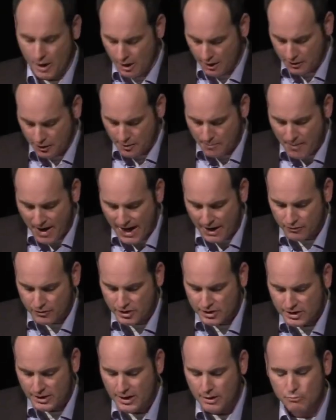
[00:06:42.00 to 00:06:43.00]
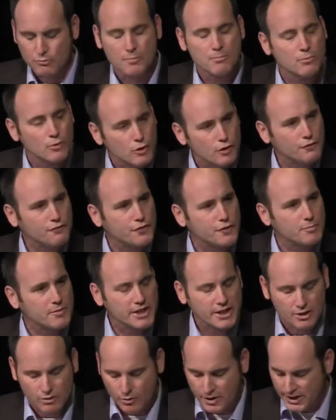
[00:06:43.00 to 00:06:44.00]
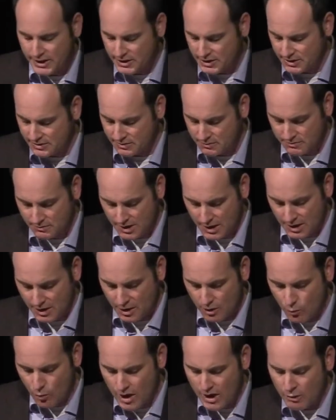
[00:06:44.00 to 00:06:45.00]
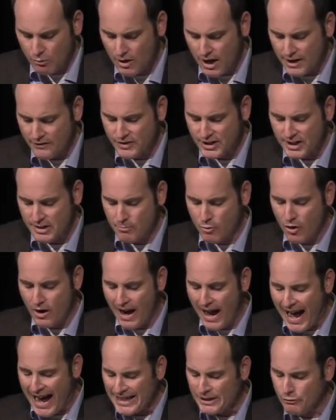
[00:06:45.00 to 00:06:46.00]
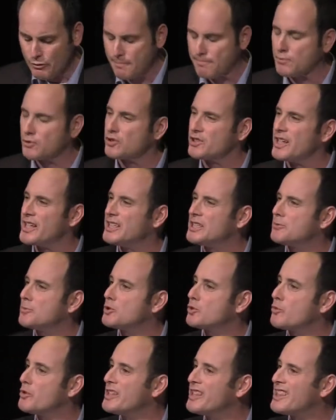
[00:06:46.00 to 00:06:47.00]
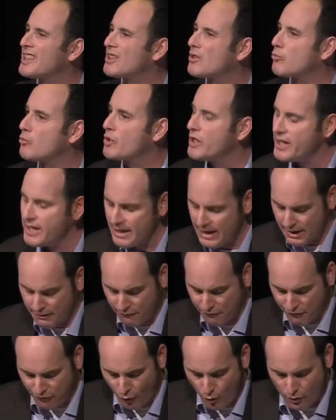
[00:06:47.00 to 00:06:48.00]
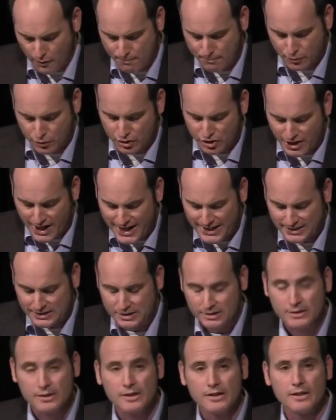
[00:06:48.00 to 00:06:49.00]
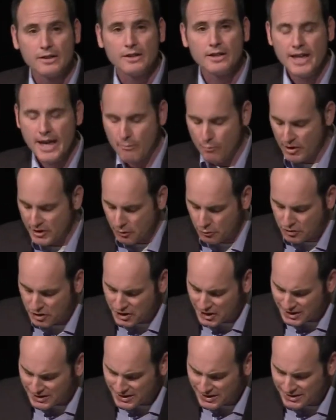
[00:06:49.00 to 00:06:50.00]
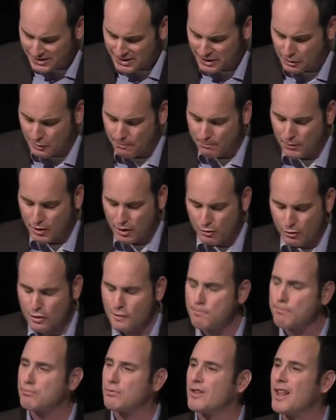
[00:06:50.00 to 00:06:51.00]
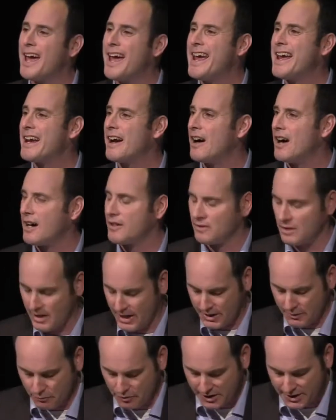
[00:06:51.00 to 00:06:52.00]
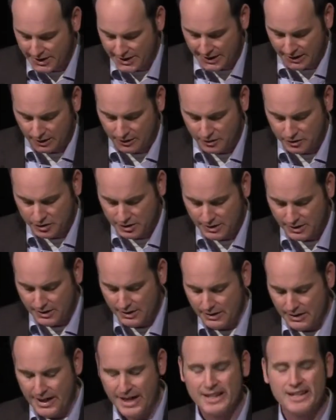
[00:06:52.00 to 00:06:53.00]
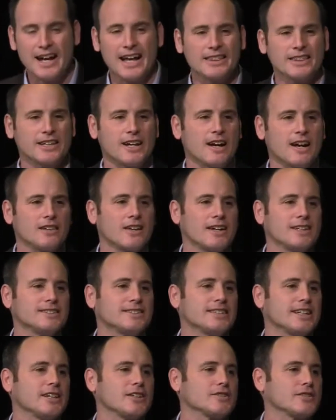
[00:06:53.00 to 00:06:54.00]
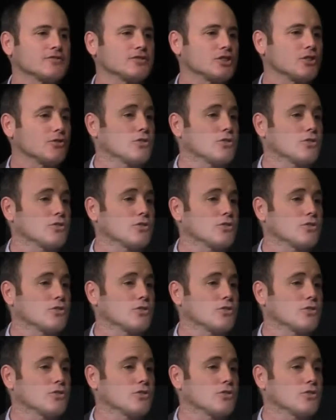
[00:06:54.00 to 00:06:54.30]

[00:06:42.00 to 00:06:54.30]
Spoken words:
other amounts removed from the equation, one arrives at a more accurate percentage between 3 and 4%. And when you just consider pure play online retailers, and not the online sales of